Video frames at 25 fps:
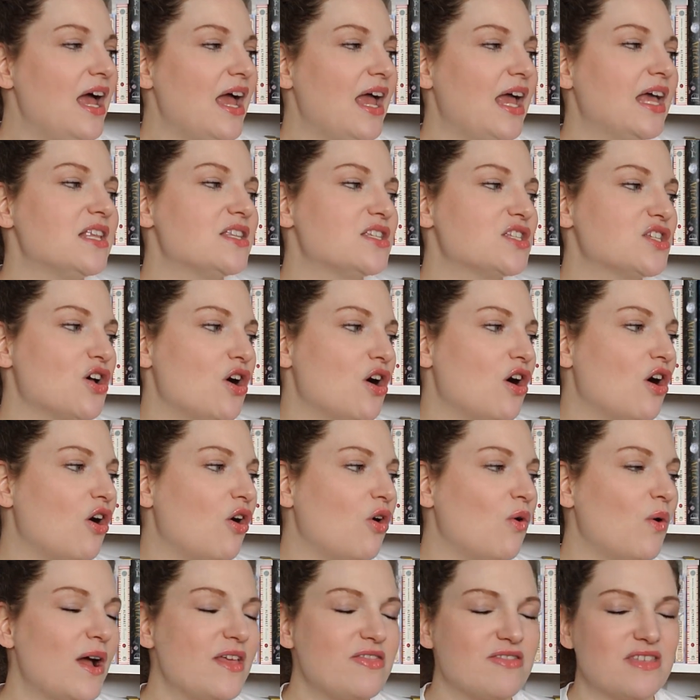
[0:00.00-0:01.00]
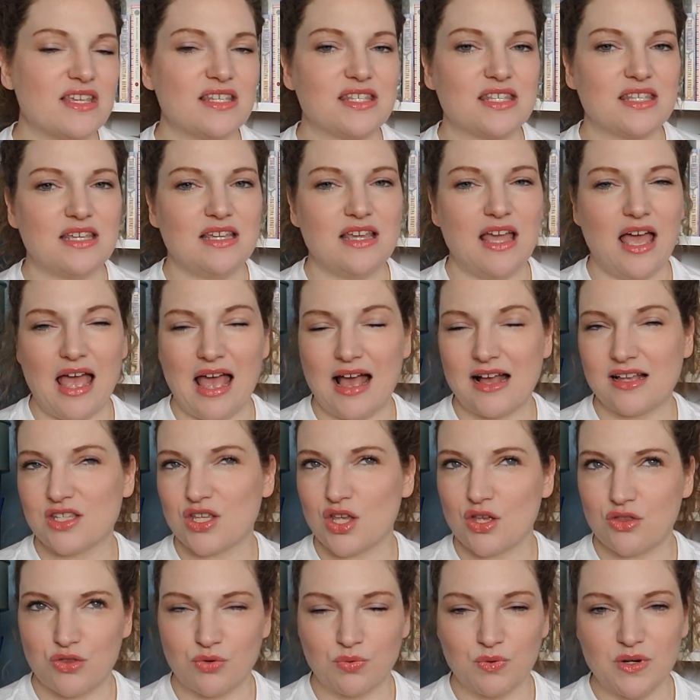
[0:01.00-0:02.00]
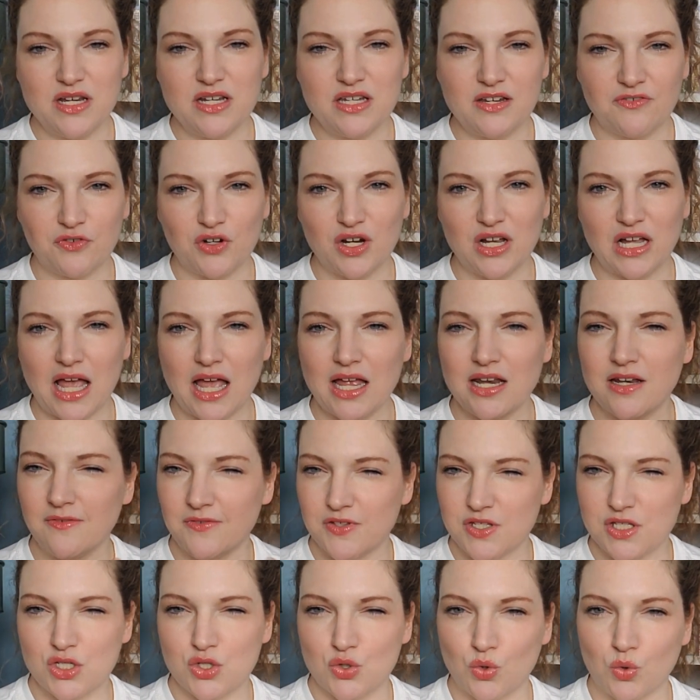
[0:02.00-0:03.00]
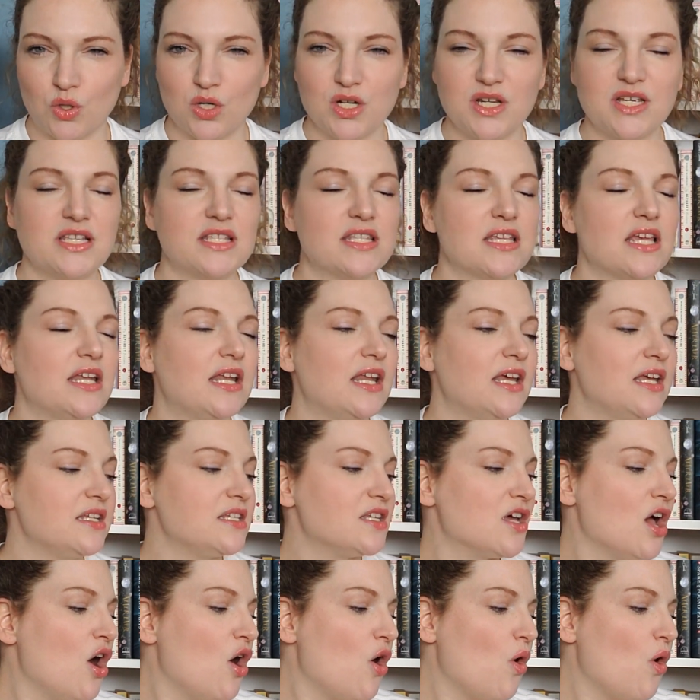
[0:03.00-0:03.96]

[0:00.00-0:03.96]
And so this has three different kind of stories in it.